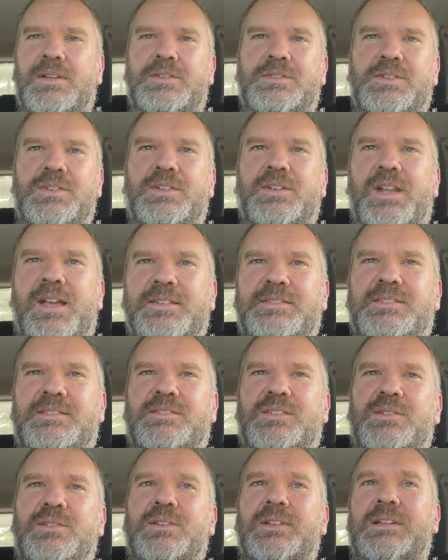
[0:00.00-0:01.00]
do you
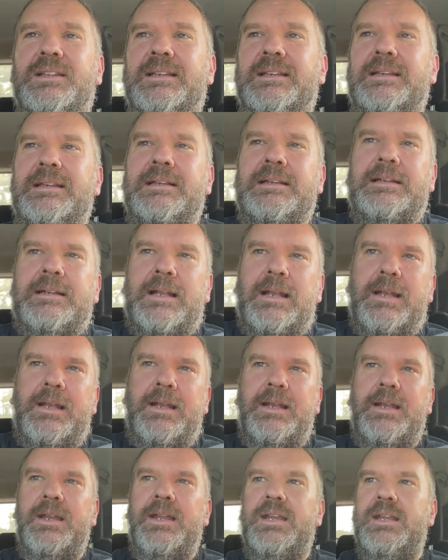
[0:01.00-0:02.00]
necessarily
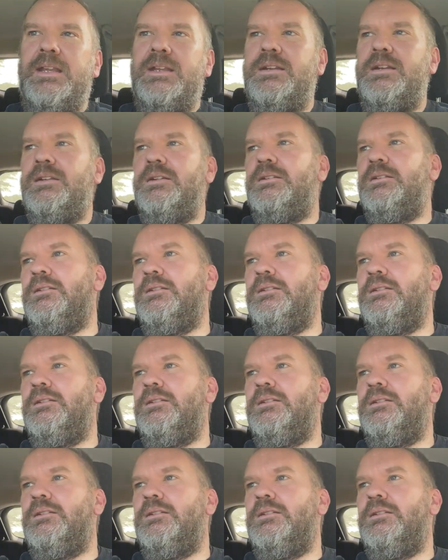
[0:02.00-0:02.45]
need